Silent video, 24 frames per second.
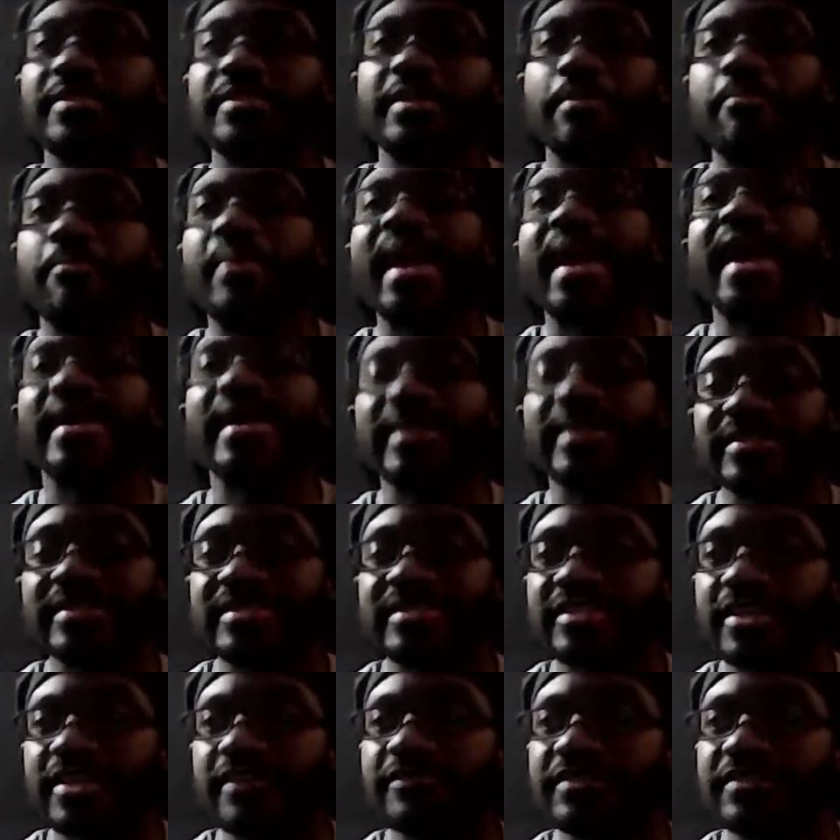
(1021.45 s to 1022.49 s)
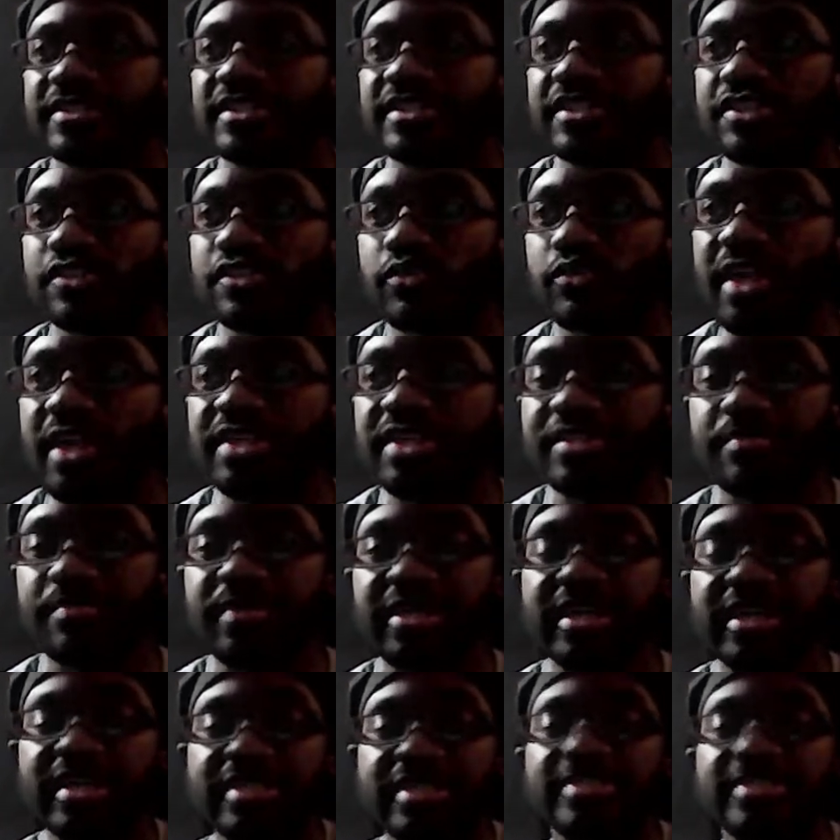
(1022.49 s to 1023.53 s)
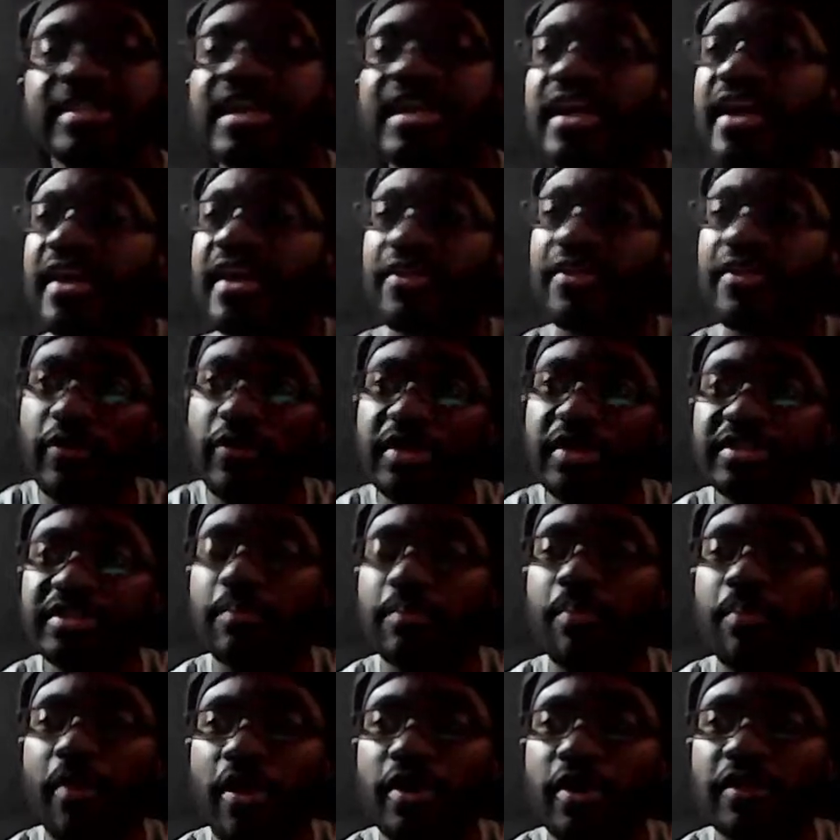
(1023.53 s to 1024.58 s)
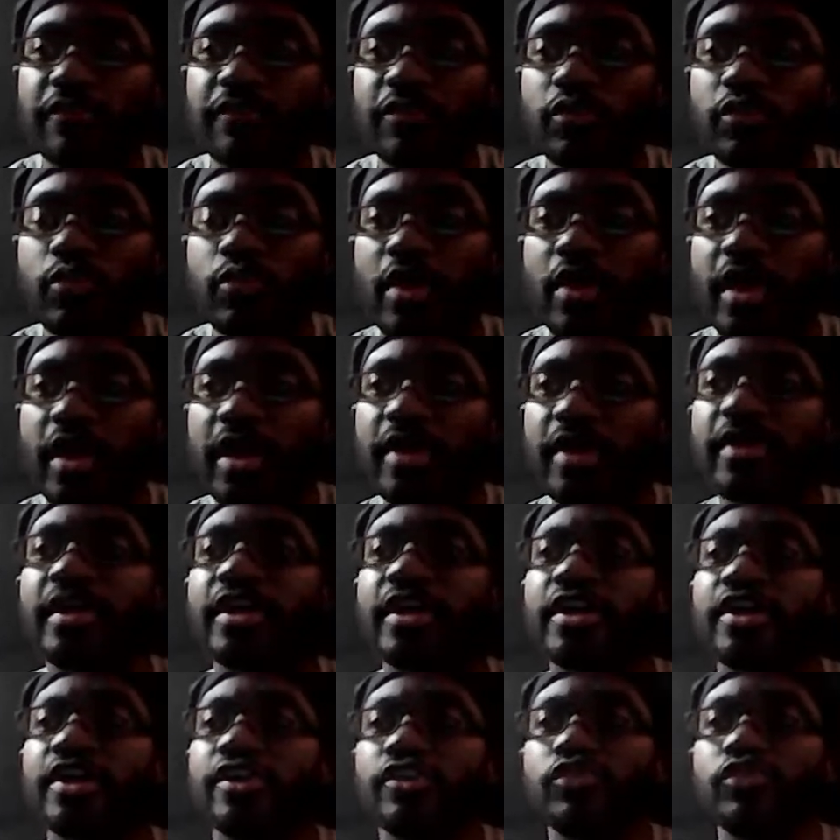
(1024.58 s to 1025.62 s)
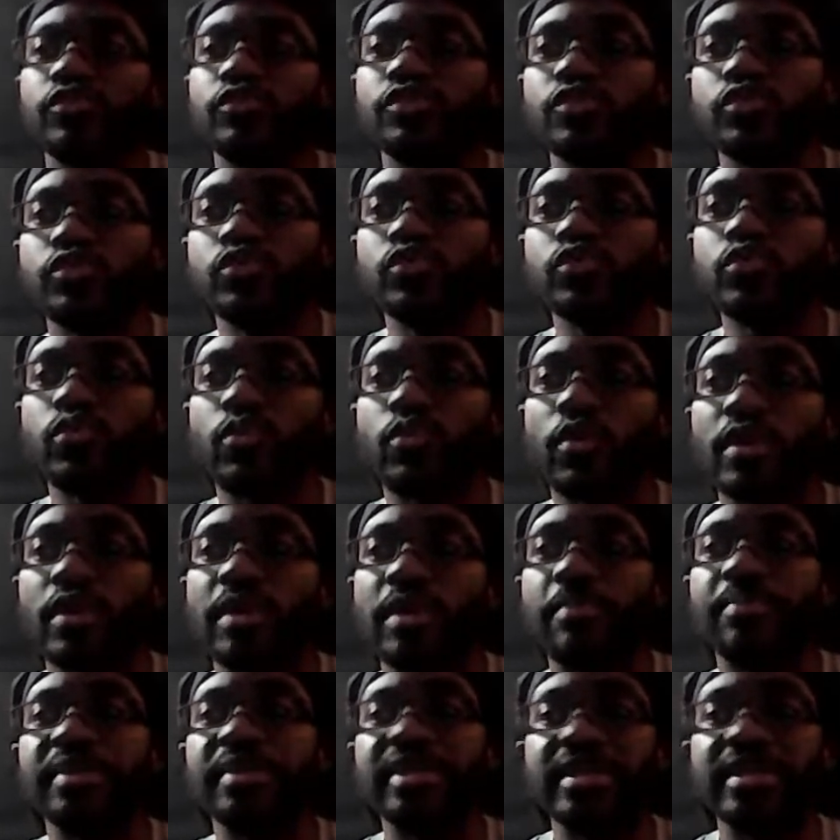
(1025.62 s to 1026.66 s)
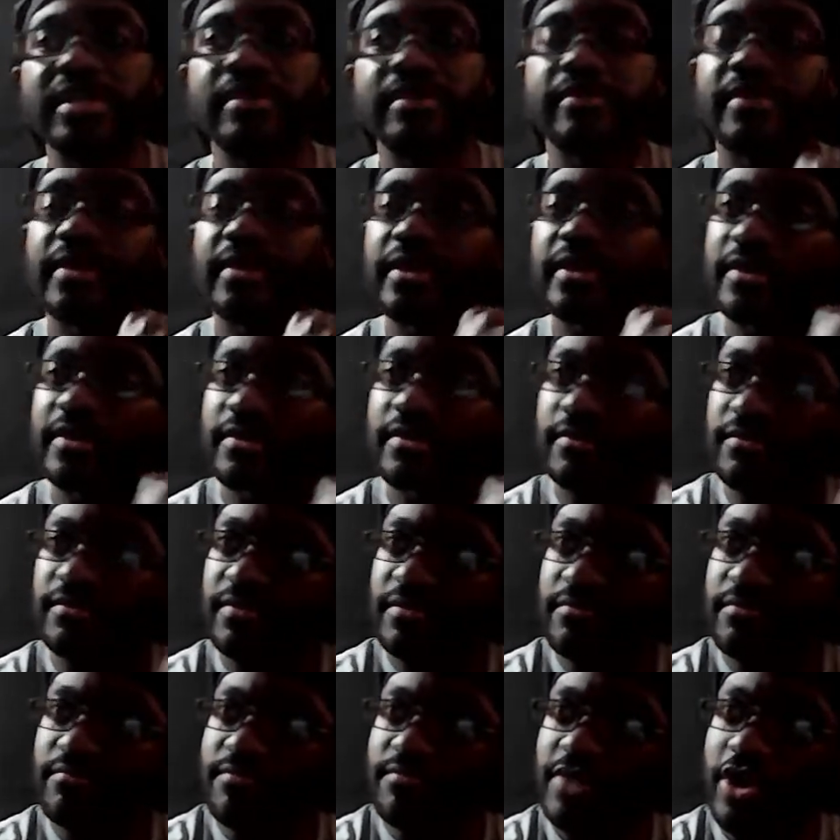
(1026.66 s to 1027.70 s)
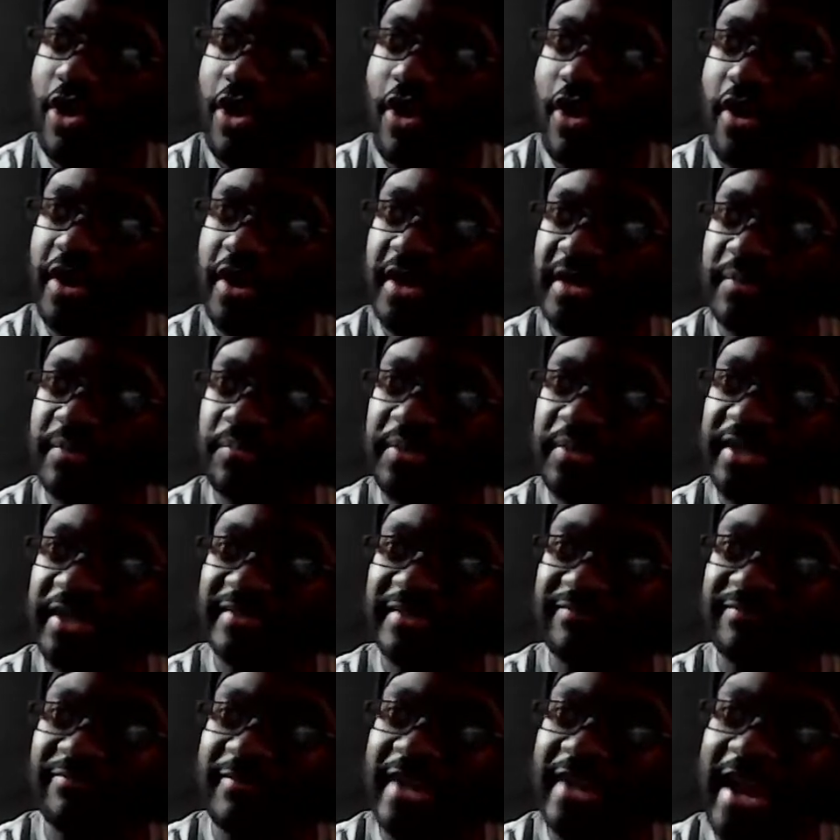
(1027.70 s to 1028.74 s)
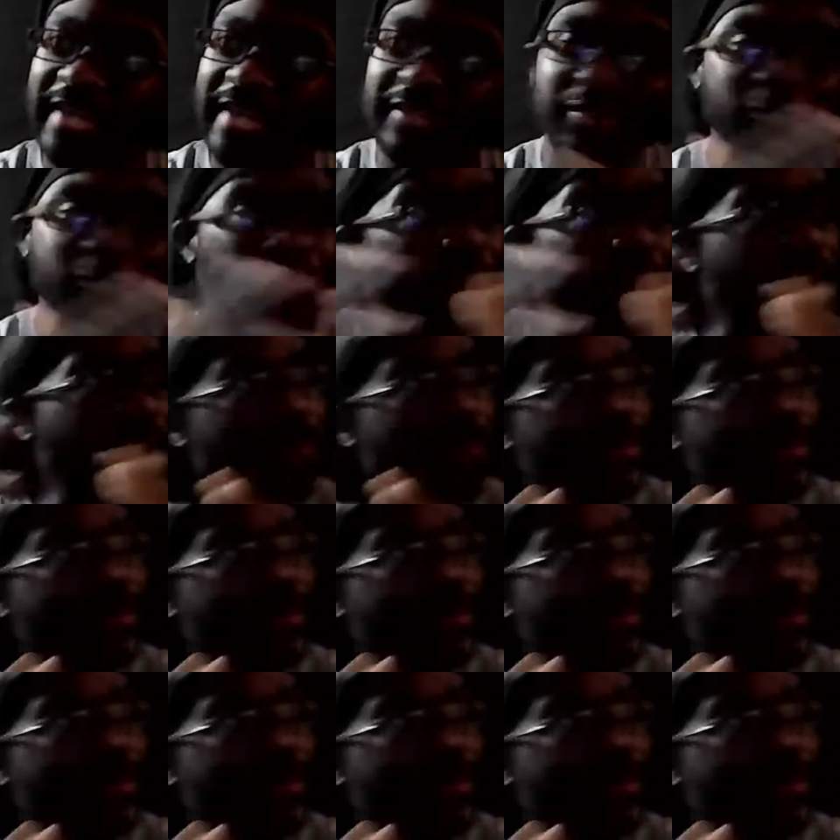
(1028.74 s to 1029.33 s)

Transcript: the balance of the situation, because there is a part of you where you do want to be guarded, but not so